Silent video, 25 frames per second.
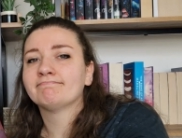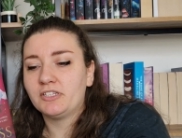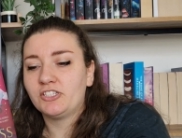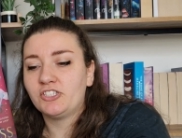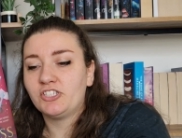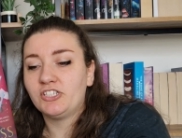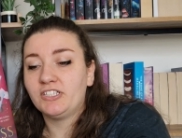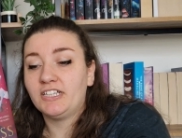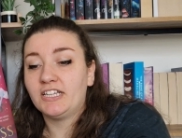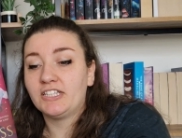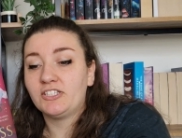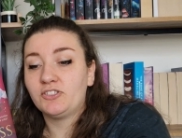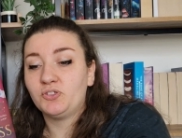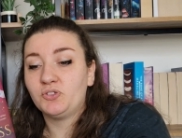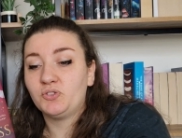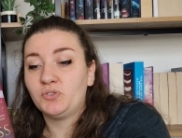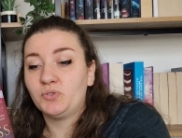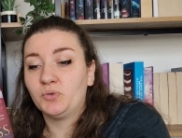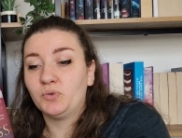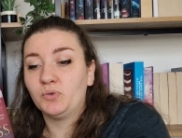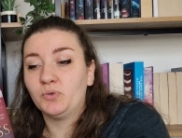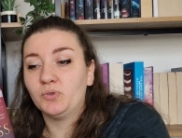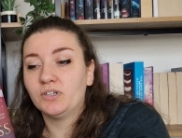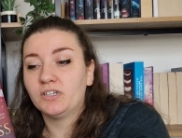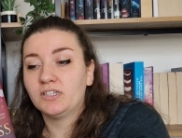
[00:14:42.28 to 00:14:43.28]
And she gets to
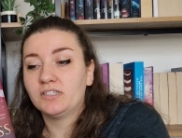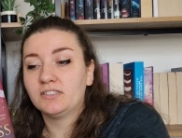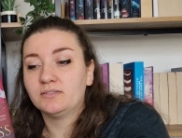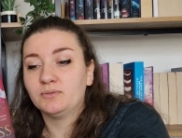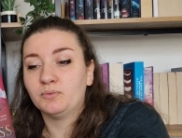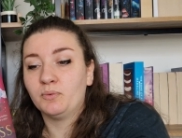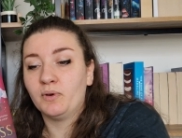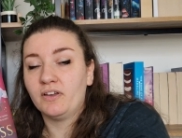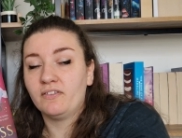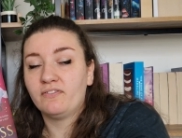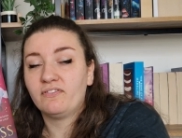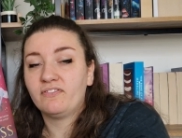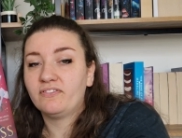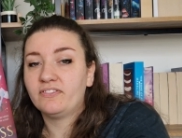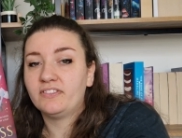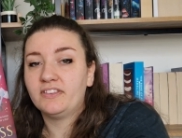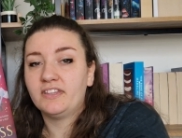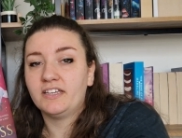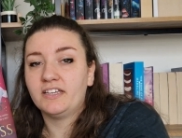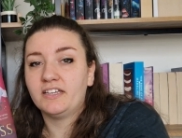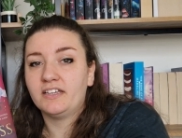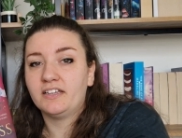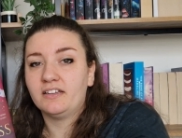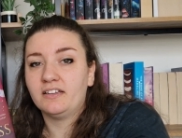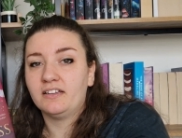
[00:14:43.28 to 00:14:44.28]
talk with
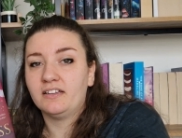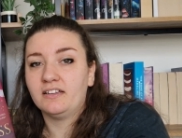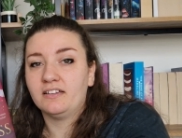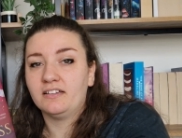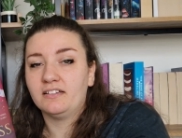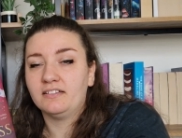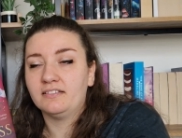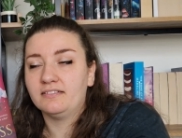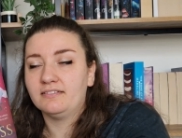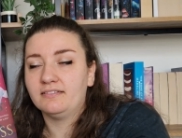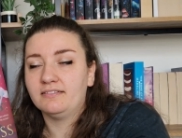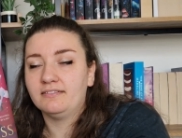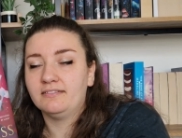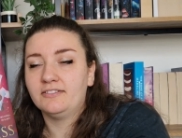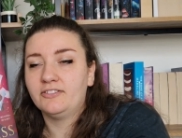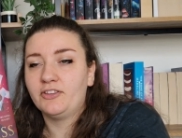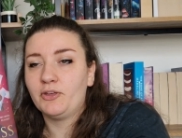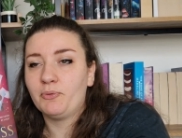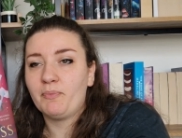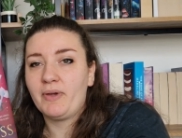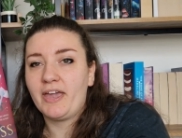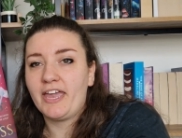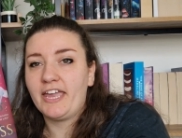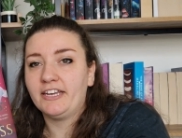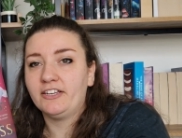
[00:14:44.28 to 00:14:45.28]
the
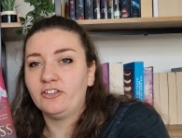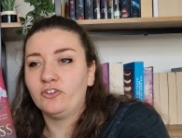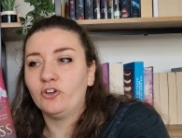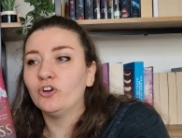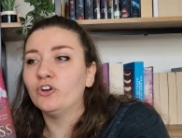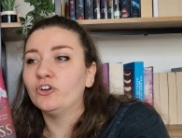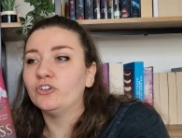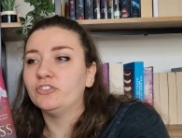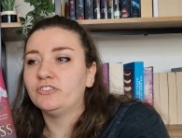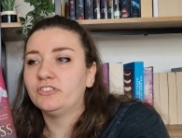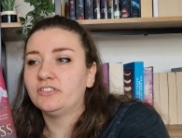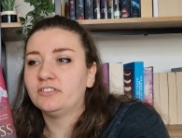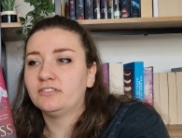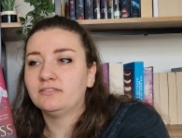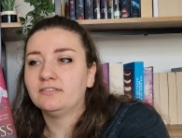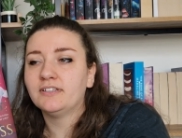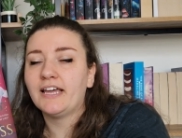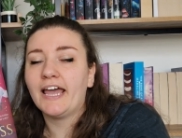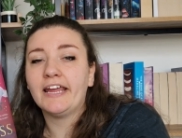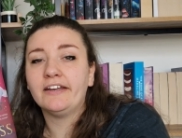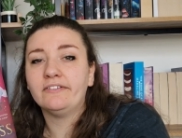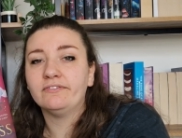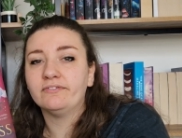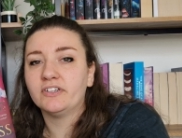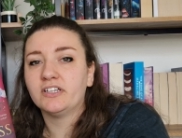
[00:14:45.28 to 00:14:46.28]
the main god,
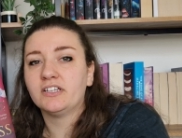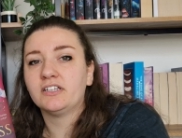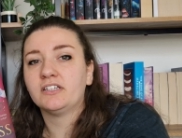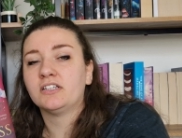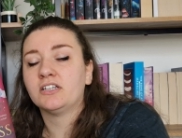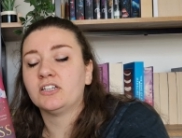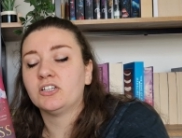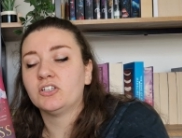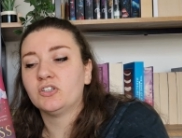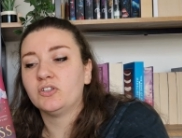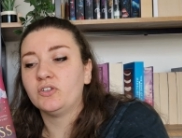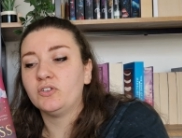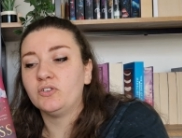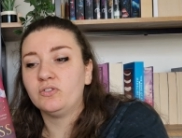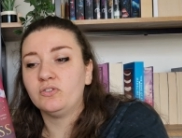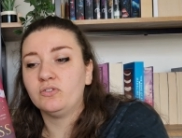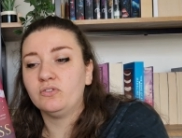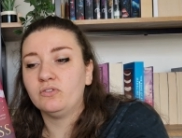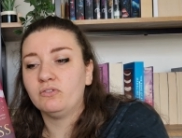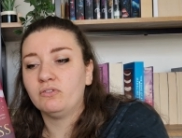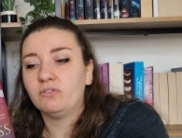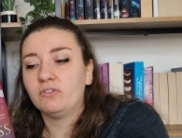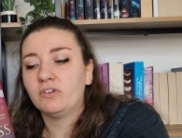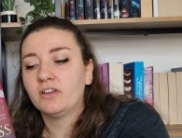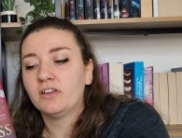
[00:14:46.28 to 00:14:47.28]
Enva,
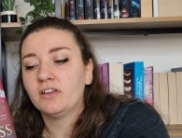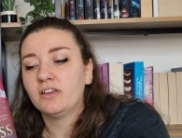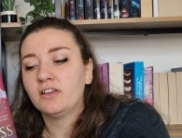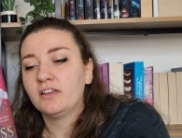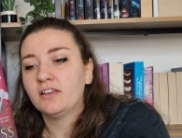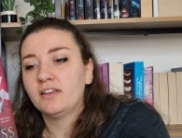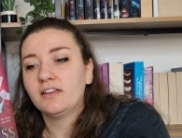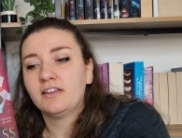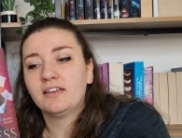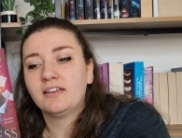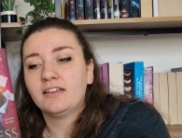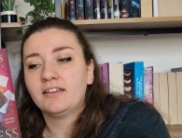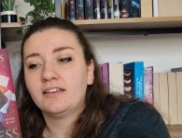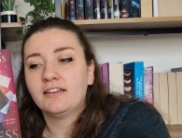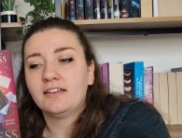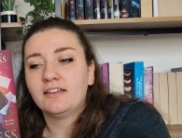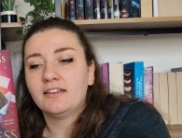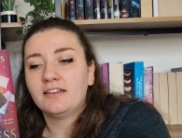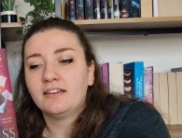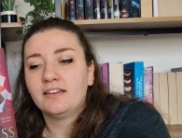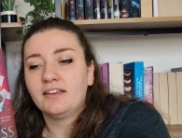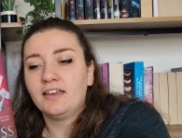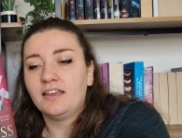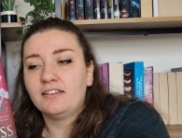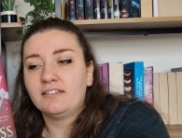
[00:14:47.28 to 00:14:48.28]
who
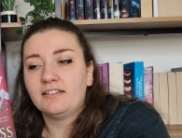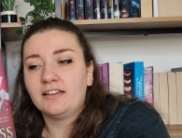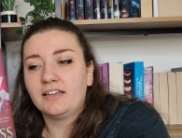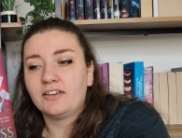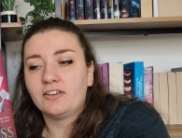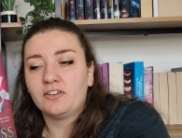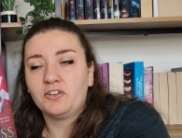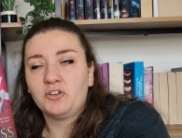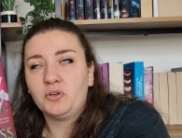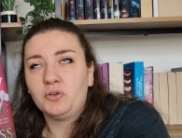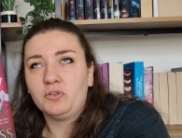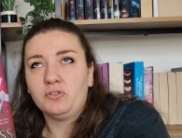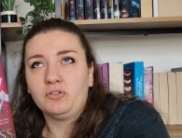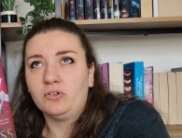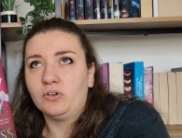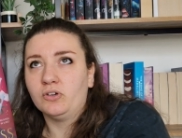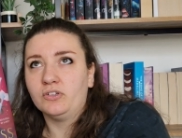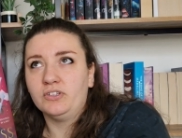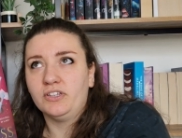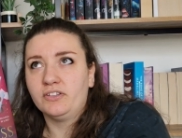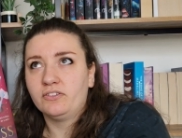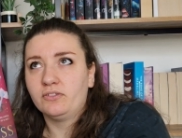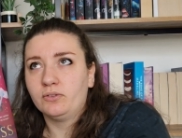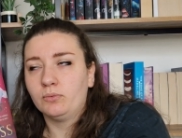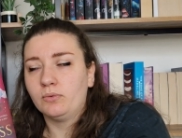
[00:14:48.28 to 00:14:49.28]
is like a good
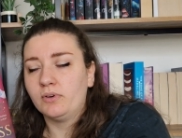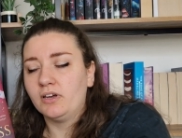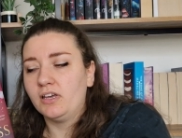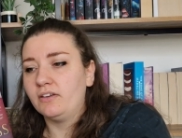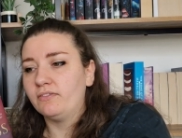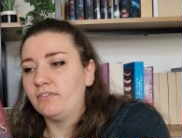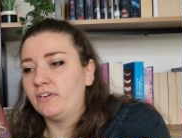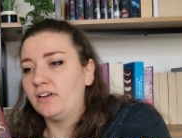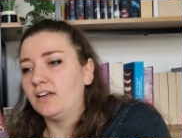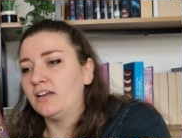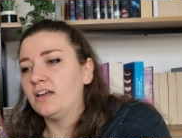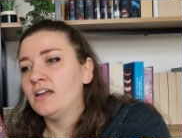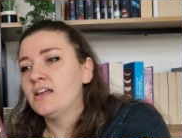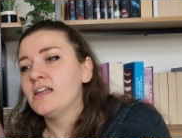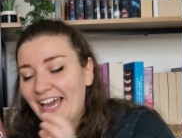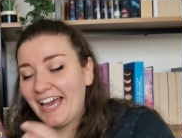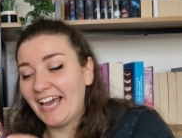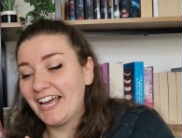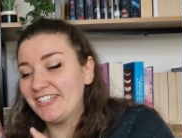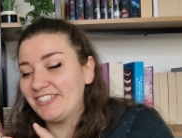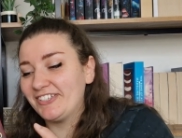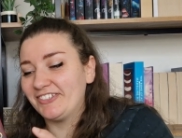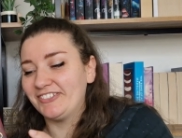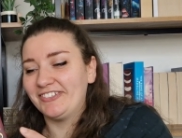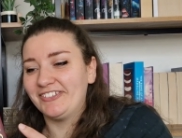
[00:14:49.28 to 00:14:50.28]
goddess or whatever.
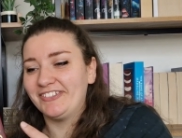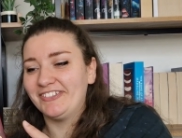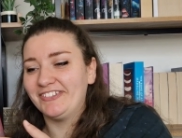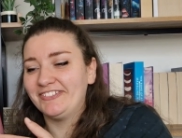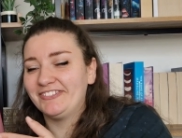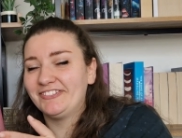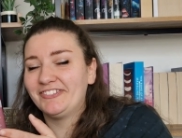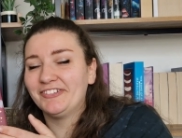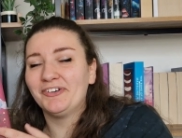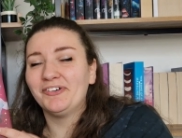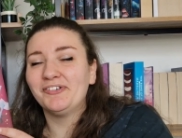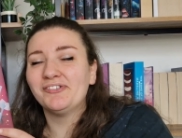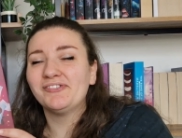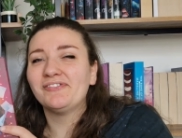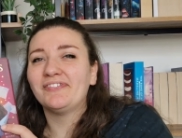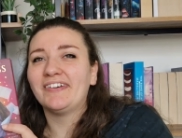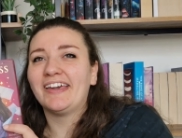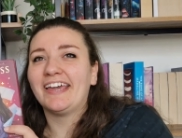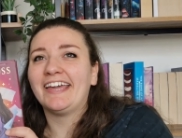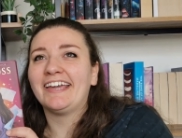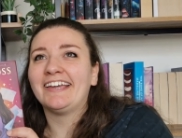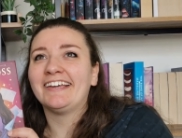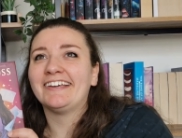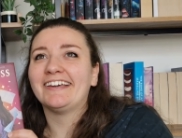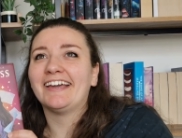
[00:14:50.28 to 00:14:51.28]
I don't know. The whole
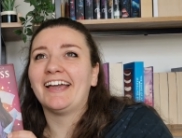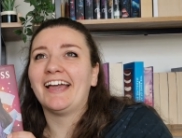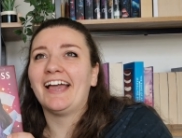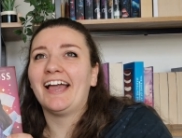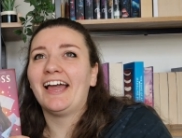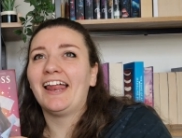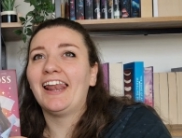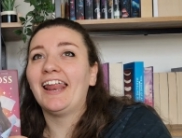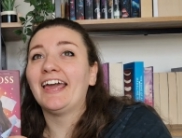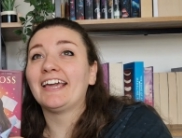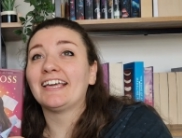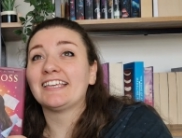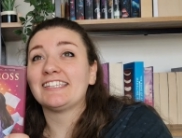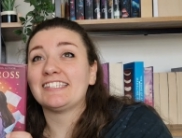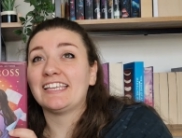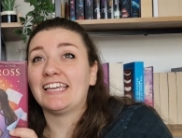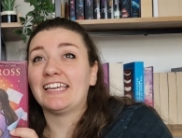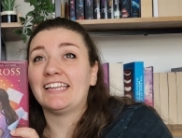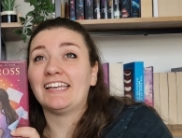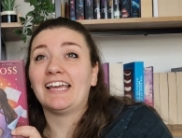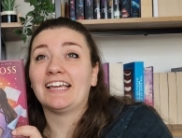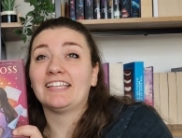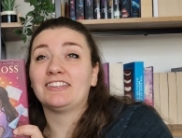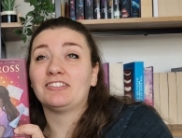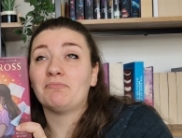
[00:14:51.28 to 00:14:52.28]
thing, like I
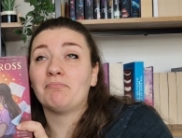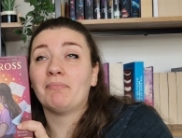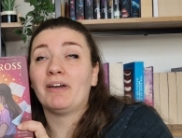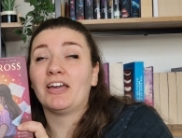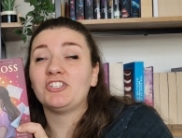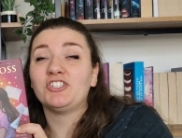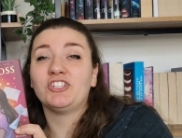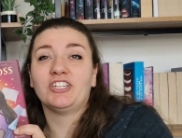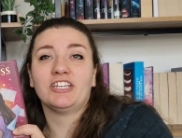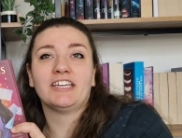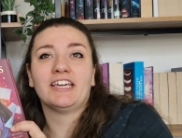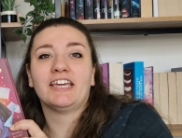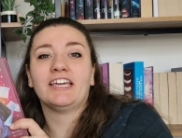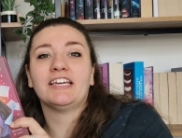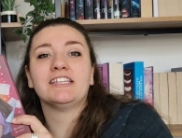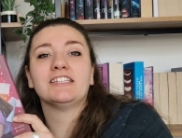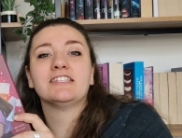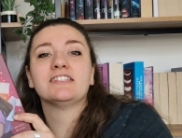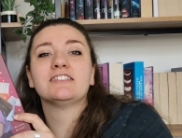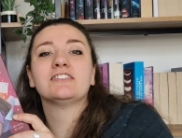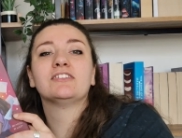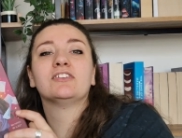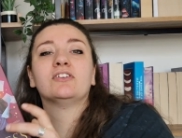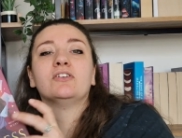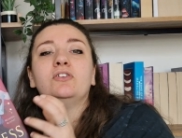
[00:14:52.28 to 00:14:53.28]
said, like the magic
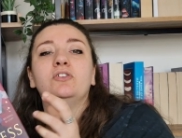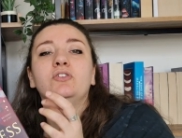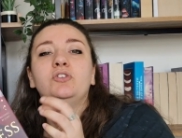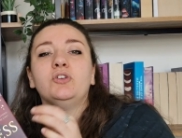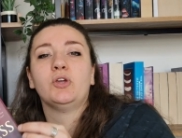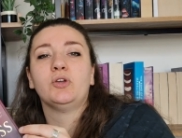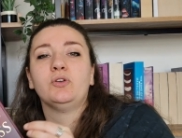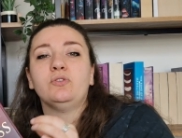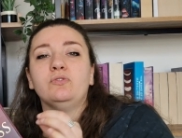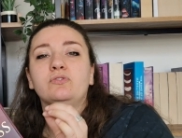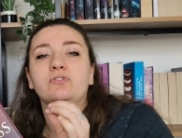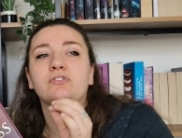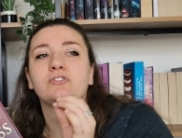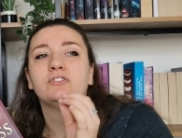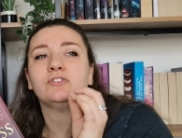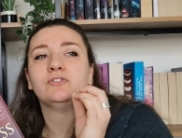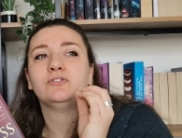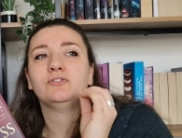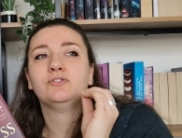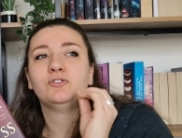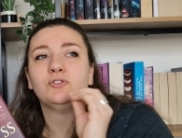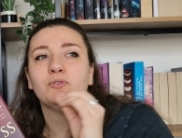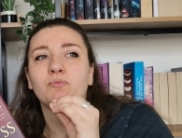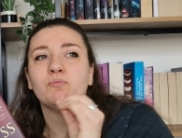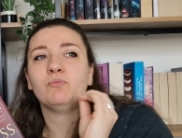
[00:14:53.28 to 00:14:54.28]
is used
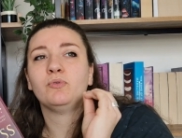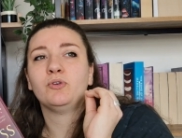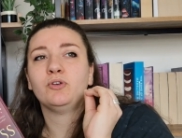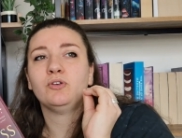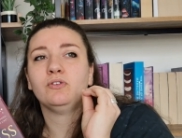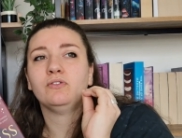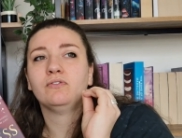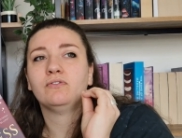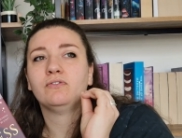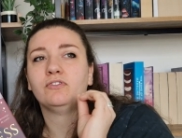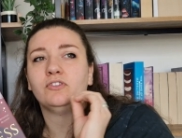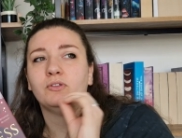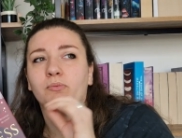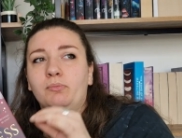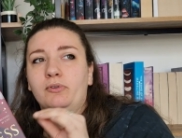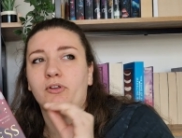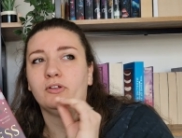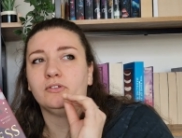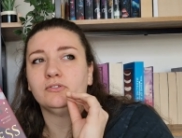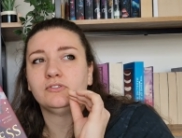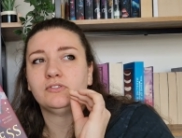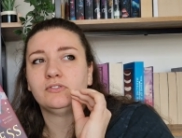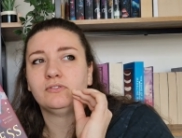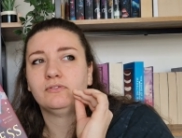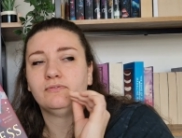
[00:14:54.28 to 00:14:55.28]
to move the
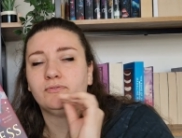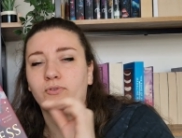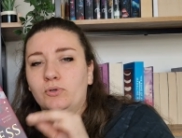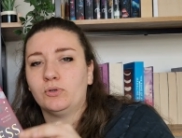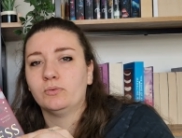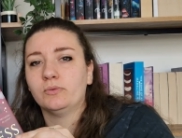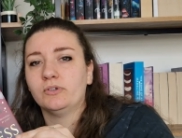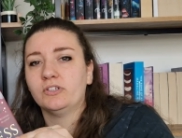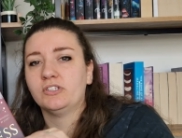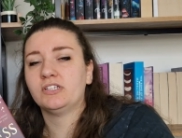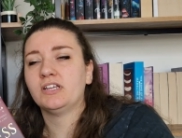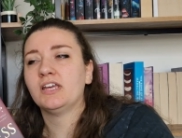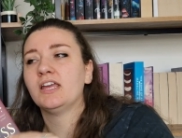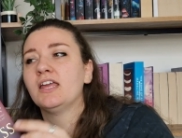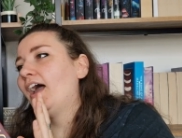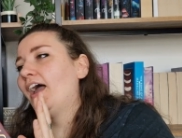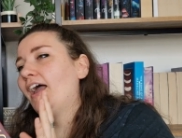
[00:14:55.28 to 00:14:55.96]
plot forward.